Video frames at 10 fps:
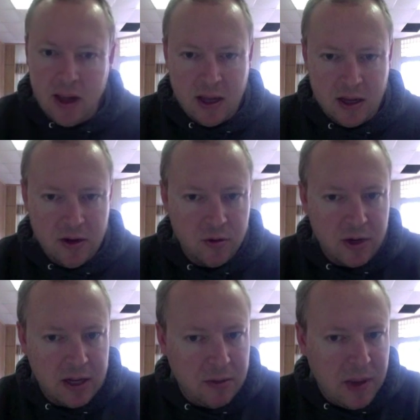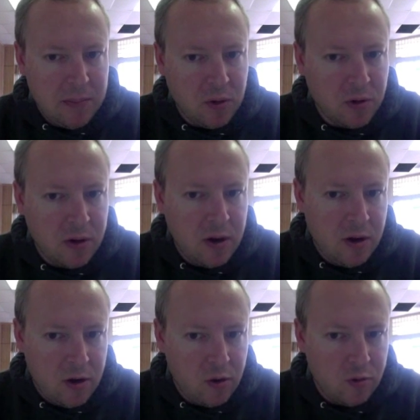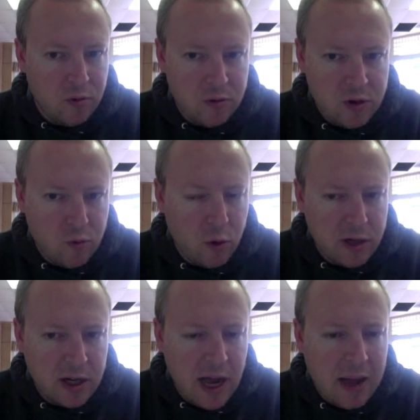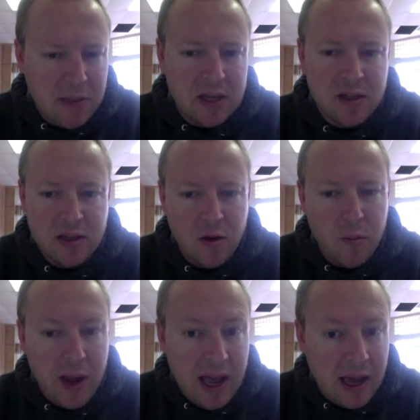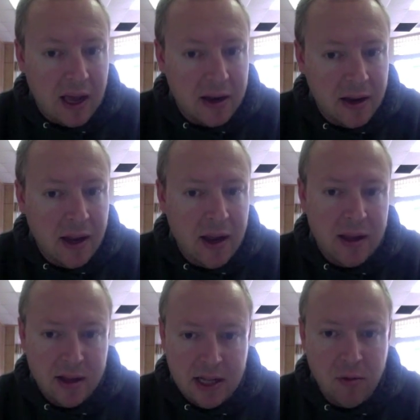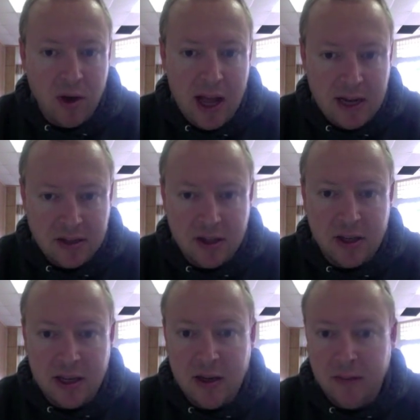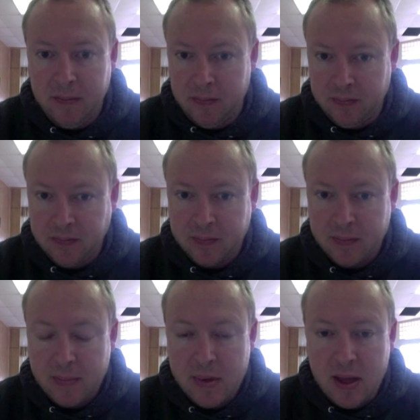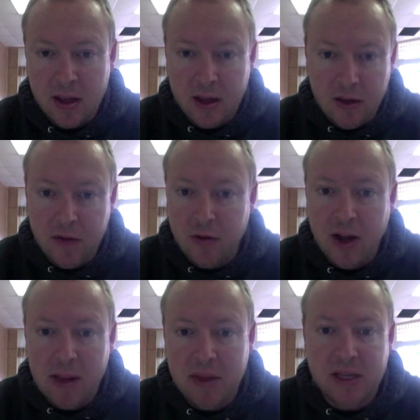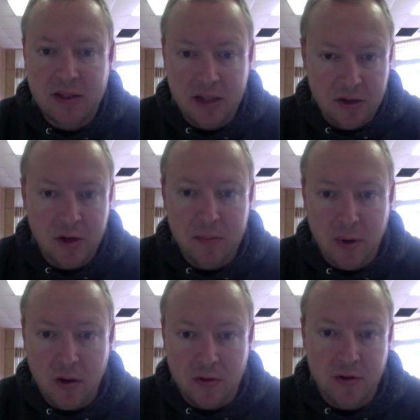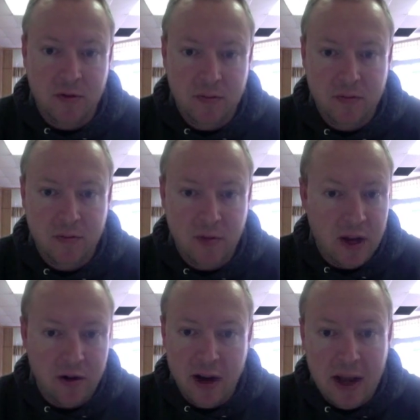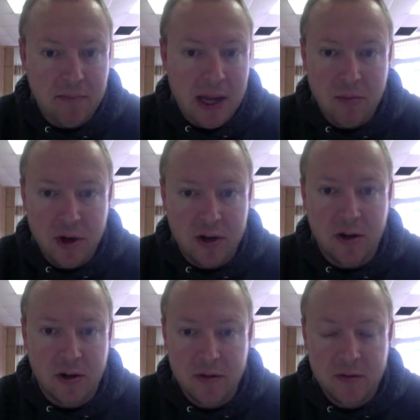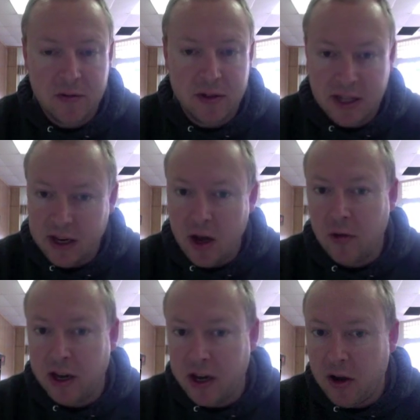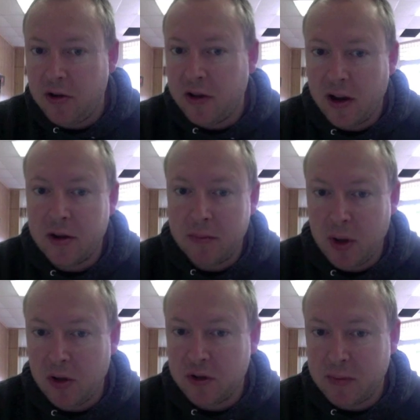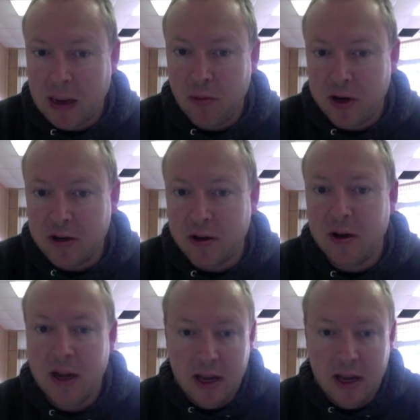And then you'll get the people who want to comment so bad that they will actually give you comments that you can post that are not Bob Whitaker, because they know you're not going to post Bob Whitaker.